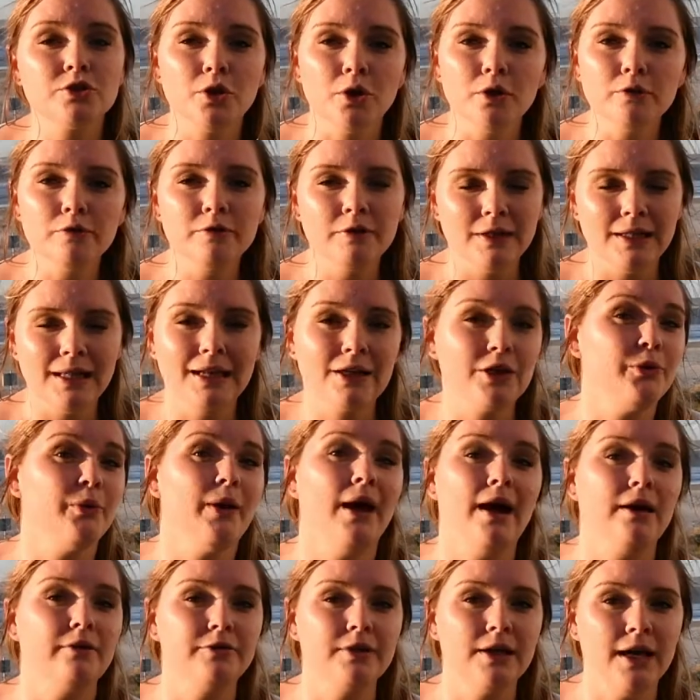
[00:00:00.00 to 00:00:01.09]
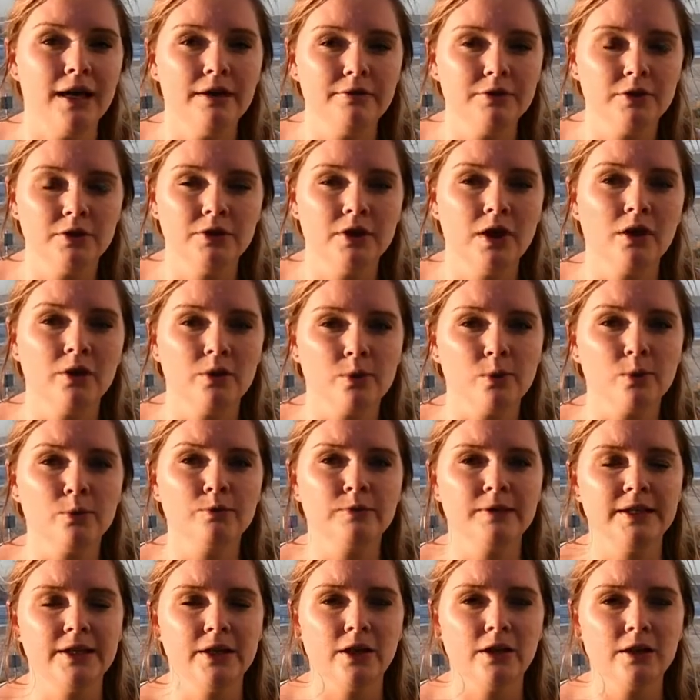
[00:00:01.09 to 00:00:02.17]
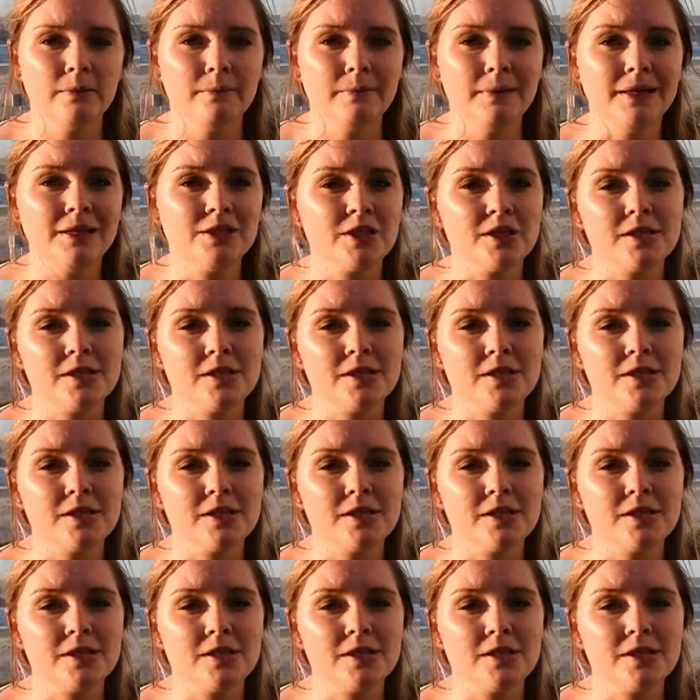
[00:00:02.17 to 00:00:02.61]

Don't feel like you have to have your dog off lead on the beach.